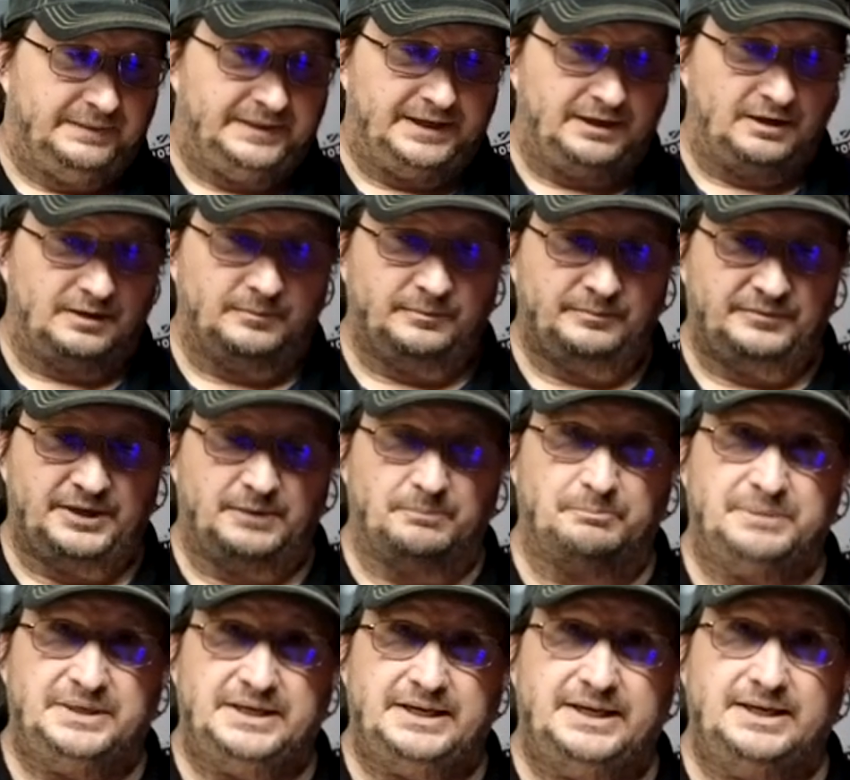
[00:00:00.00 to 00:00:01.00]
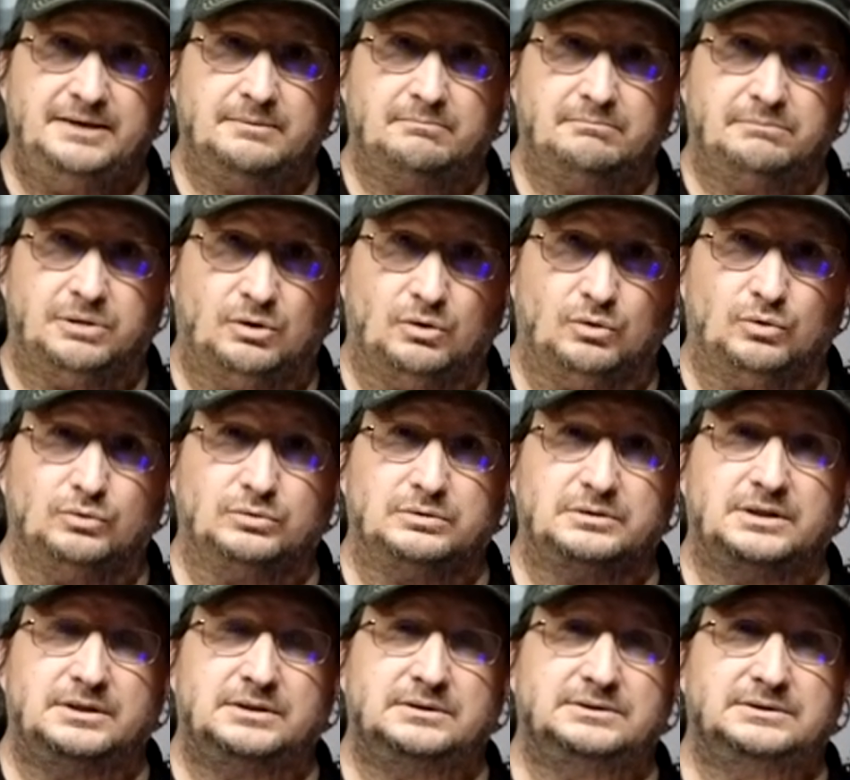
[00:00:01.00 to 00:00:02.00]
they're they're big,
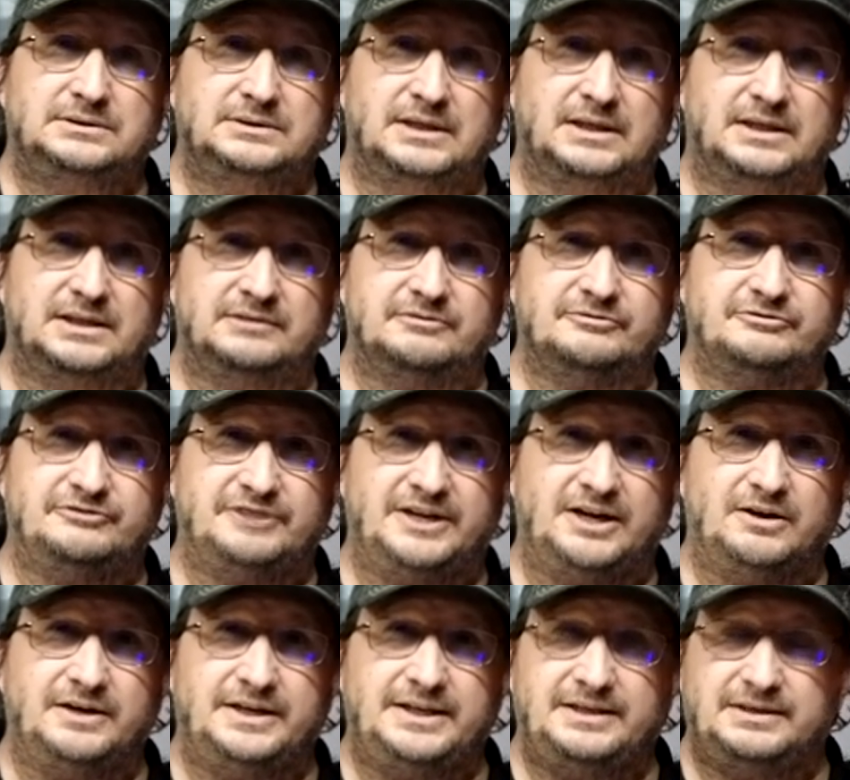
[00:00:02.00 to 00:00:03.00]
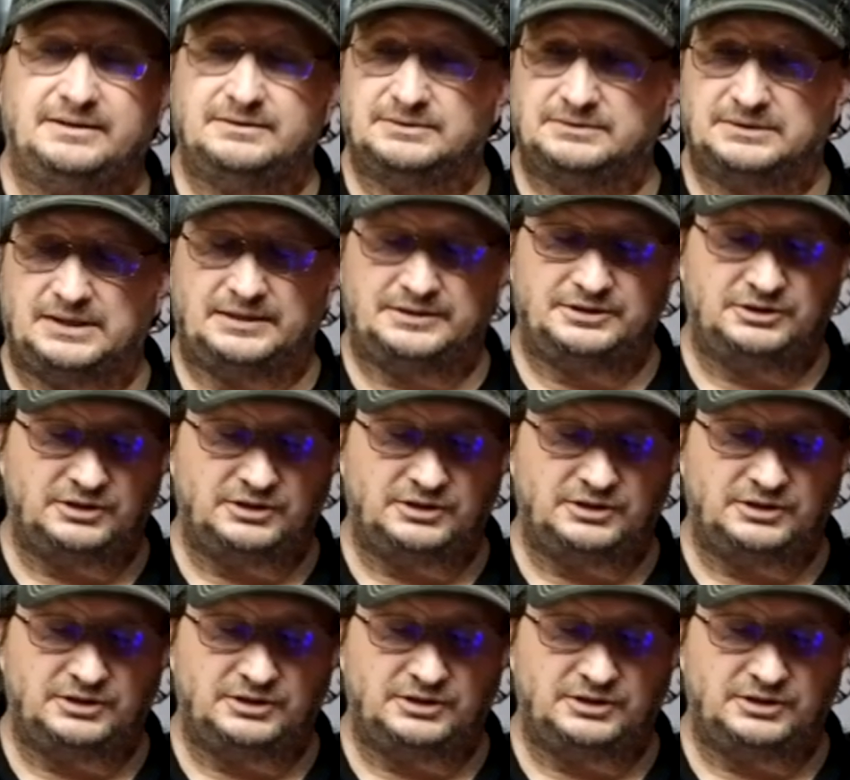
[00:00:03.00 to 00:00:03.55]
bold, uh, very. Uh,